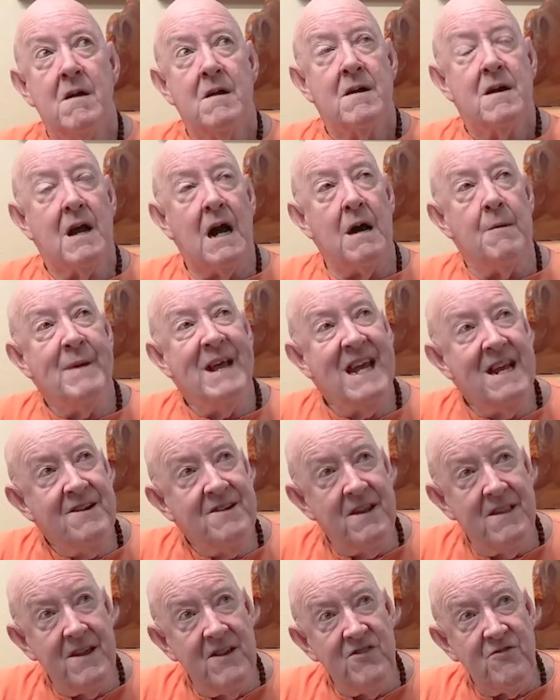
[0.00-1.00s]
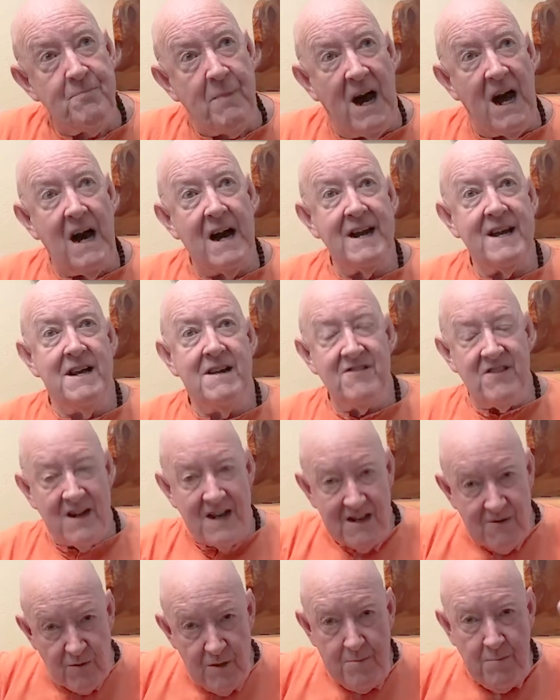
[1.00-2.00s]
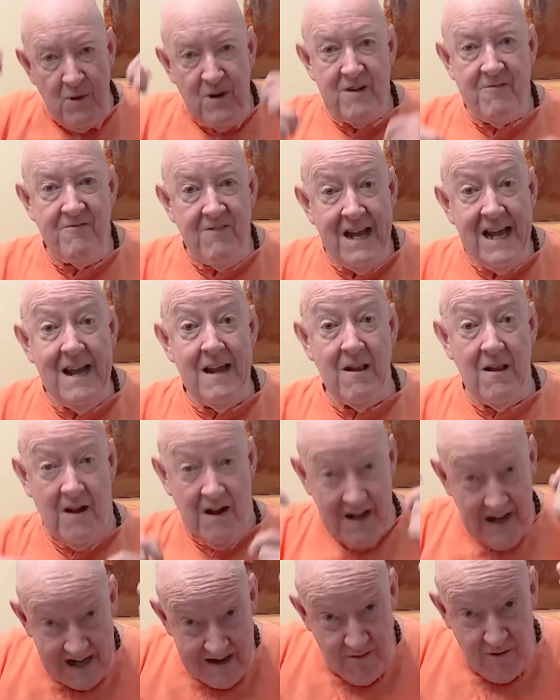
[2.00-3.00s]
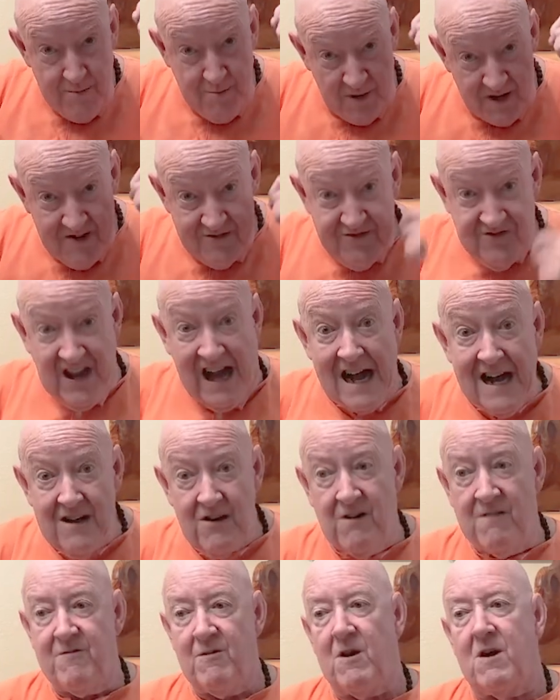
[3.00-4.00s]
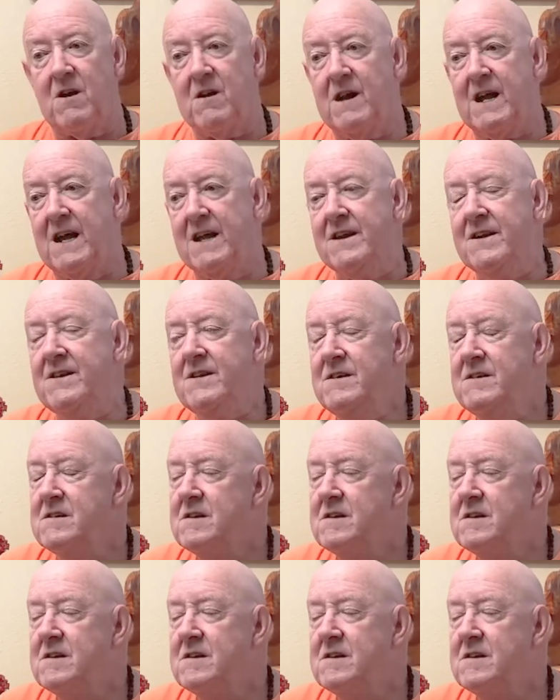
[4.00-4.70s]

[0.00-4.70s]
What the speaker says: Coming into this body, it's like we put a veil on, like we put a sack over our head,